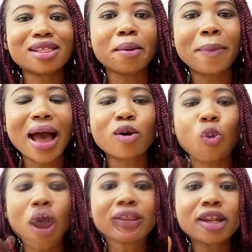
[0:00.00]

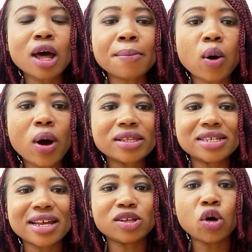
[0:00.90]
they
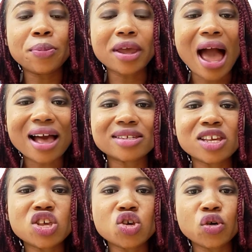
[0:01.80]
will be
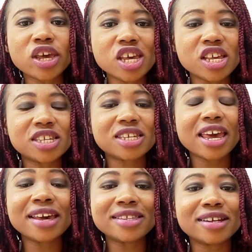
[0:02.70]
asking you is
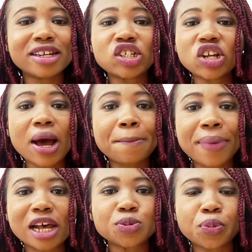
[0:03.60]
international
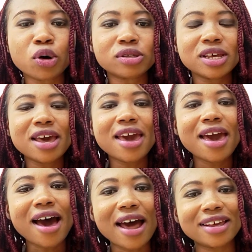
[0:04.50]
passport.
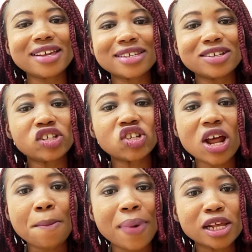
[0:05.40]
An
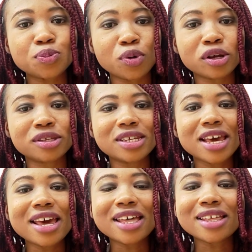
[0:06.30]
international passport
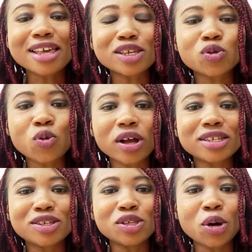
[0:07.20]
is what
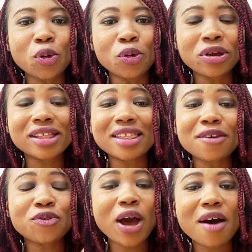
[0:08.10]
they will read.
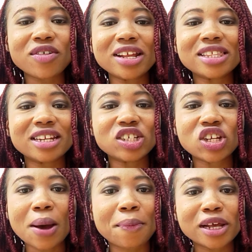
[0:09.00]
If you have an
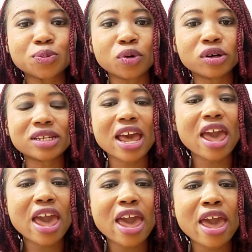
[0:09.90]
international passport,
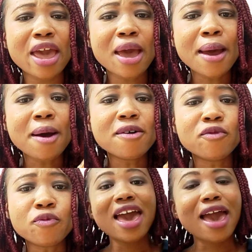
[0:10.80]
a
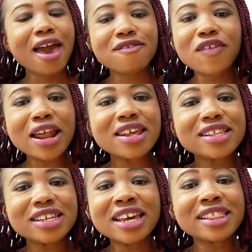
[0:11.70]

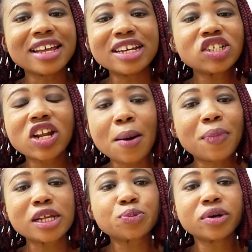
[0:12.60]
valid international
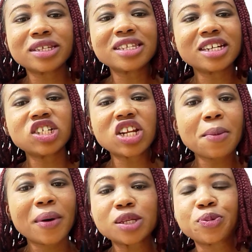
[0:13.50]
passport
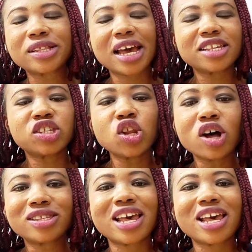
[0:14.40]
that is not